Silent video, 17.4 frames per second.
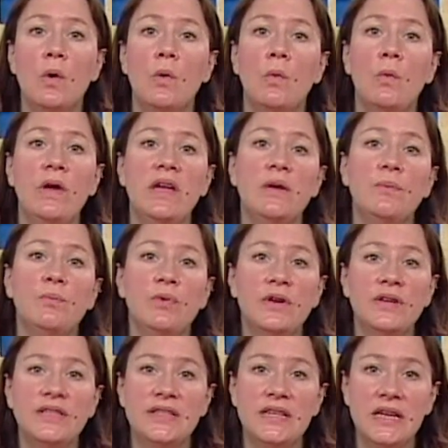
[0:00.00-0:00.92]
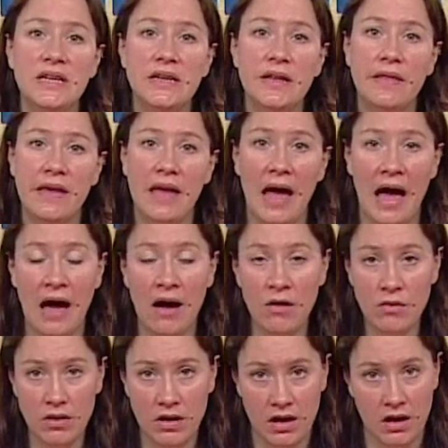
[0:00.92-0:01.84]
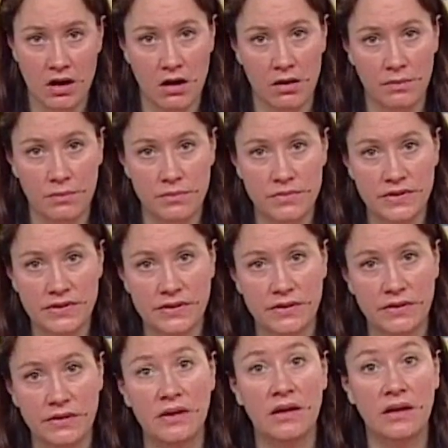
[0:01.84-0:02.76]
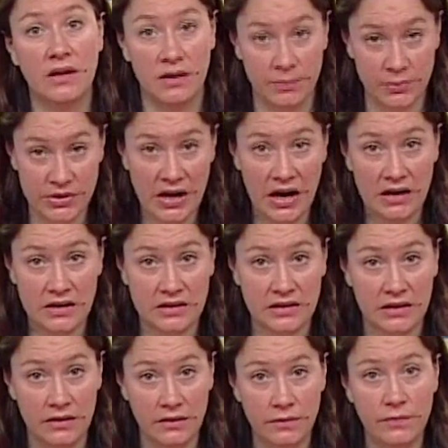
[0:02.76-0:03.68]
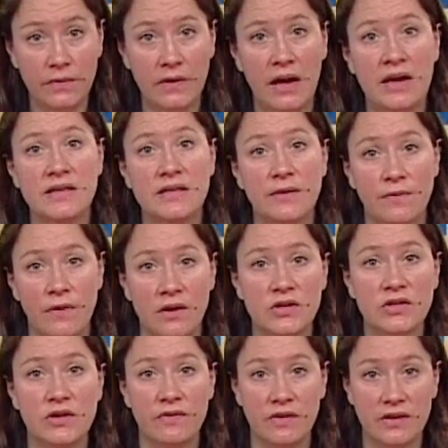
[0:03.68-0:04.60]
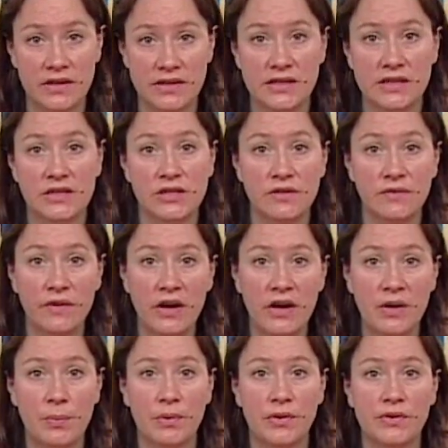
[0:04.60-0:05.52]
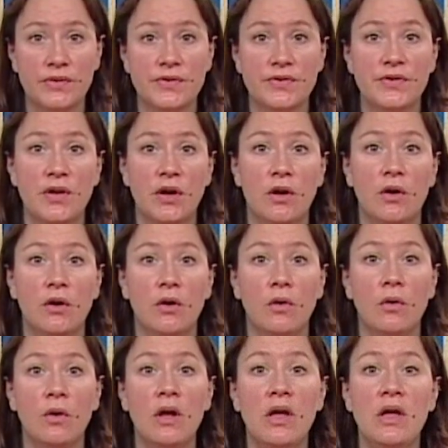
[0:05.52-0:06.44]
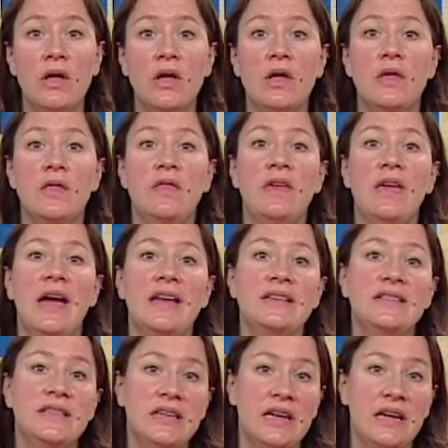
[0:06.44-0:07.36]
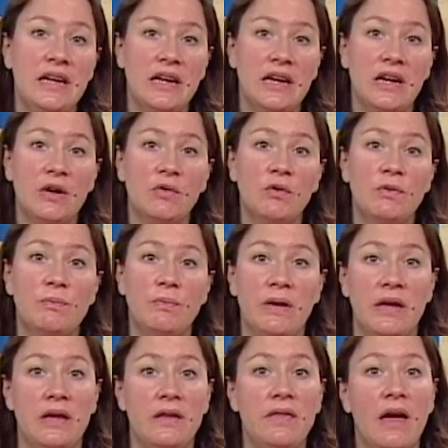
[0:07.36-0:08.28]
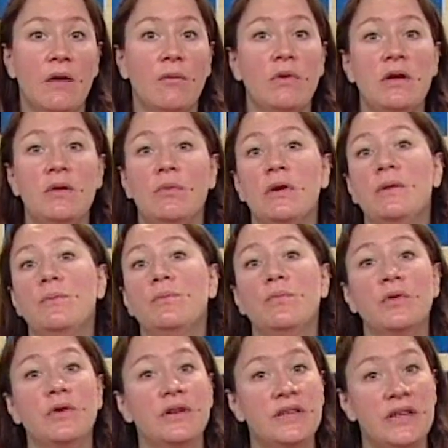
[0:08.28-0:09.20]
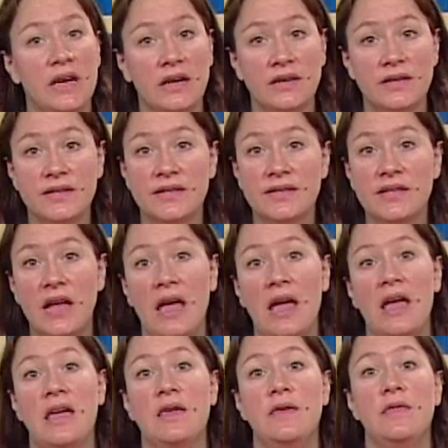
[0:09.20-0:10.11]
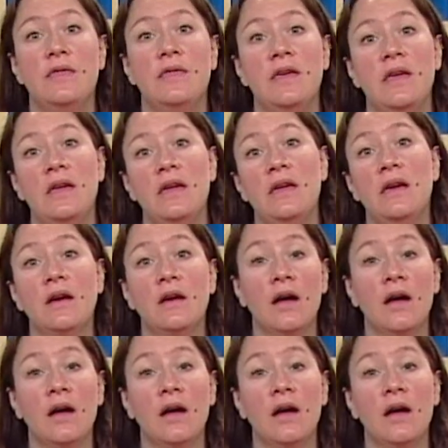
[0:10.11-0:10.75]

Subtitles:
We can predict the outcomes, the objective, as a function of the decision variables. So the idea here would be that we would predict, say, the